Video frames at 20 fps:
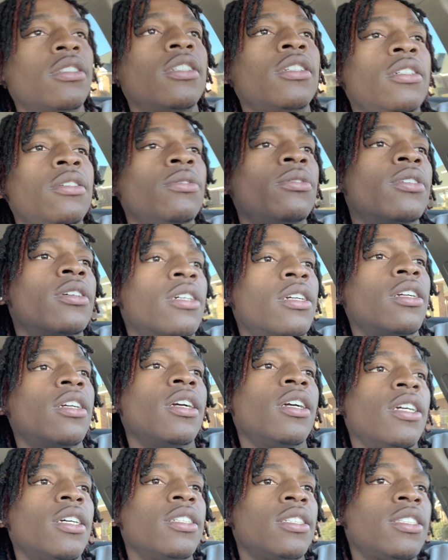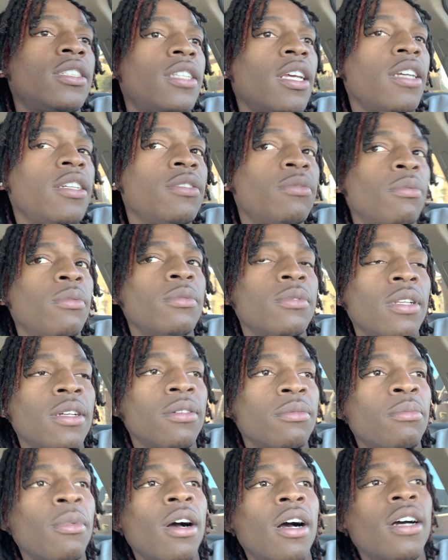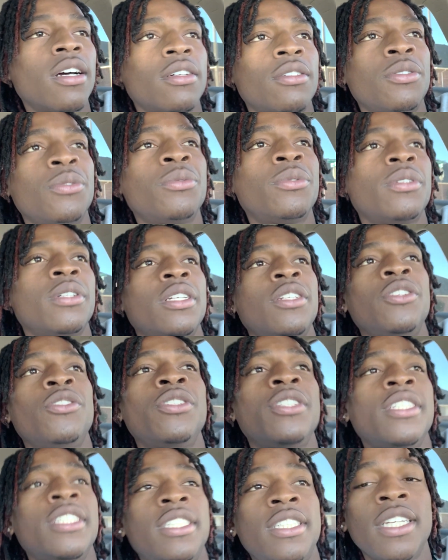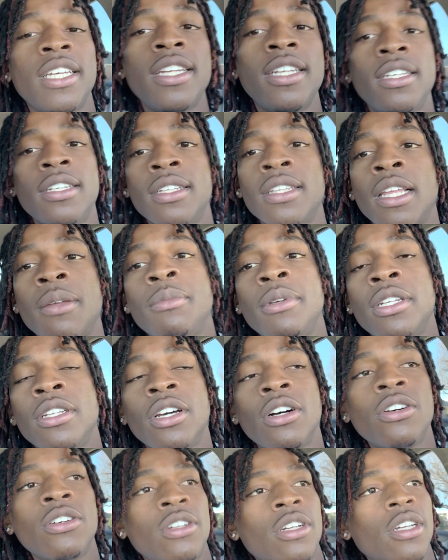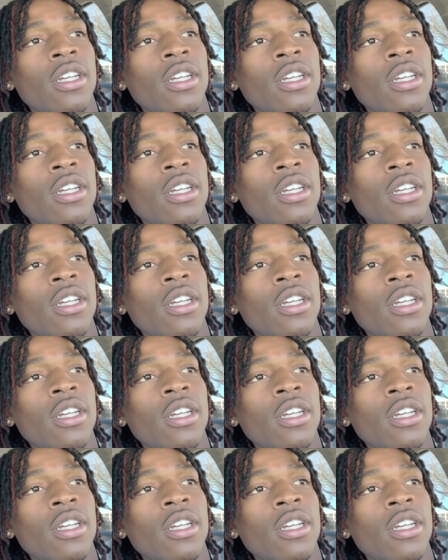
anywhere states nearby, you you in the city, let me know.